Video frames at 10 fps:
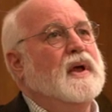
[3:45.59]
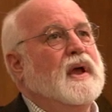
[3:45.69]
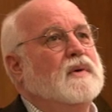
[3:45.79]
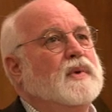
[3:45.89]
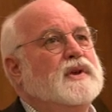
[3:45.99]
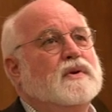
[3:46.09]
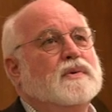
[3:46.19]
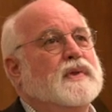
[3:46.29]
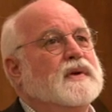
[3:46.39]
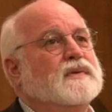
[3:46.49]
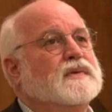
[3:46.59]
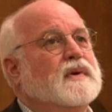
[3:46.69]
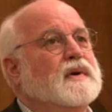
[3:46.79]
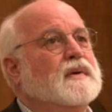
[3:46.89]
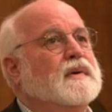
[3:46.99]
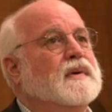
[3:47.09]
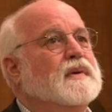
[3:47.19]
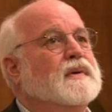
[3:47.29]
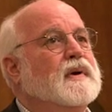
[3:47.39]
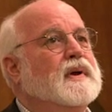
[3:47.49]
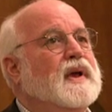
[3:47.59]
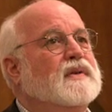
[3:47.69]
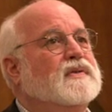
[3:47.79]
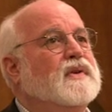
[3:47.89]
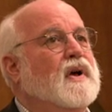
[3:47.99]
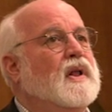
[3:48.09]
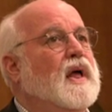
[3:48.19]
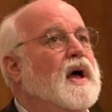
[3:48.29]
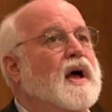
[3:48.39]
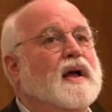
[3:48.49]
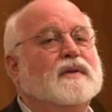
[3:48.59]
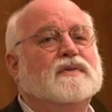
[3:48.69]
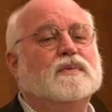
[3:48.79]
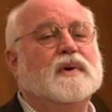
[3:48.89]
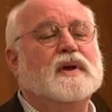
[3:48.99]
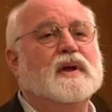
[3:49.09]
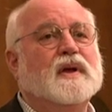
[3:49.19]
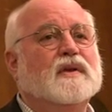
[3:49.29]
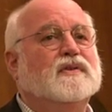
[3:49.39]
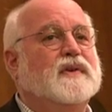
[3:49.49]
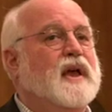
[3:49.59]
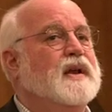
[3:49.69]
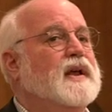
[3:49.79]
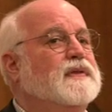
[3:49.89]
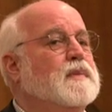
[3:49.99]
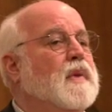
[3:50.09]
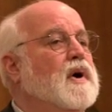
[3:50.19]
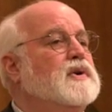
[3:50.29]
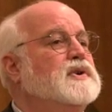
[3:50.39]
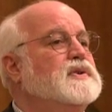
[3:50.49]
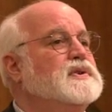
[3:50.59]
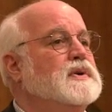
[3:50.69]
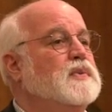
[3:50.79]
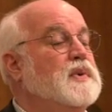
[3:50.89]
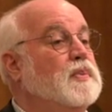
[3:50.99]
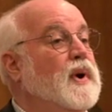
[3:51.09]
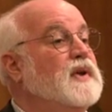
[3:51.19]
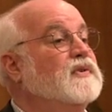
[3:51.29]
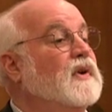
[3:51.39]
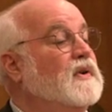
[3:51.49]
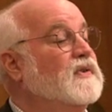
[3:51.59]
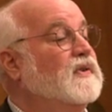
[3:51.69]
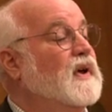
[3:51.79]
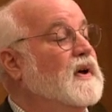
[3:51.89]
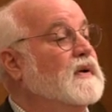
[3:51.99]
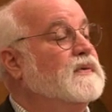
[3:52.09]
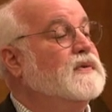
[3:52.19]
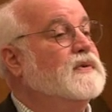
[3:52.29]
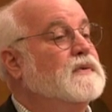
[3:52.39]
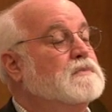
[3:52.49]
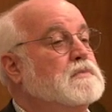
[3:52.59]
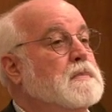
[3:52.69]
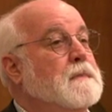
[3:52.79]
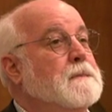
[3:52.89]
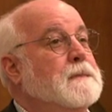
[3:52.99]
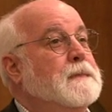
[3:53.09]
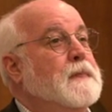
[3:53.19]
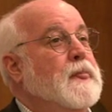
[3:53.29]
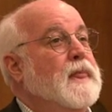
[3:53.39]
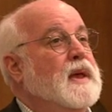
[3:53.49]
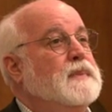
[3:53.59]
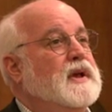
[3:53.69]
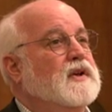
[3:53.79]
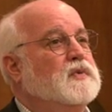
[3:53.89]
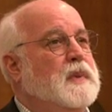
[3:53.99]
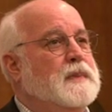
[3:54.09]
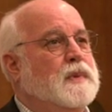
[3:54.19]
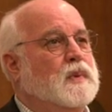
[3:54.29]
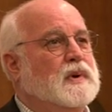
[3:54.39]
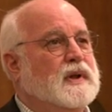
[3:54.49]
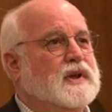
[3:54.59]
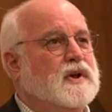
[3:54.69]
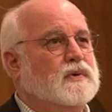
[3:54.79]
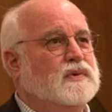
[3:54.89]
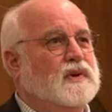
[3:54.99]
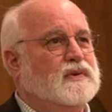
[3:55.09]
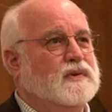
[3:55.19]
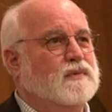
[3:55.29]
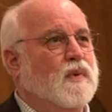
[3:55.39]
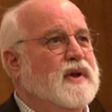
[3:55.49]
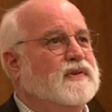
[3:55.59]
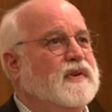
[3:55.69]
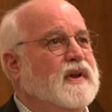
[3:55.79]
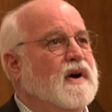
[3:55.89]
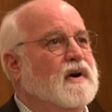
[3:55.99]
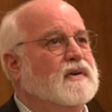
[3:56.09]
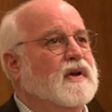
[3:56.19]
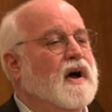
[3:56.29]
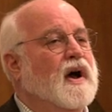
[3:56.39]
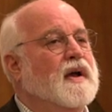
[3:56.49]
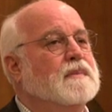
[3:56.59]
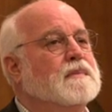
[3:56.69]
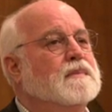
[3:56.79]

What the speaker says: And we do this against all odds. We stand at the margins and we brace ourselves because people will accuse us of wasting our time.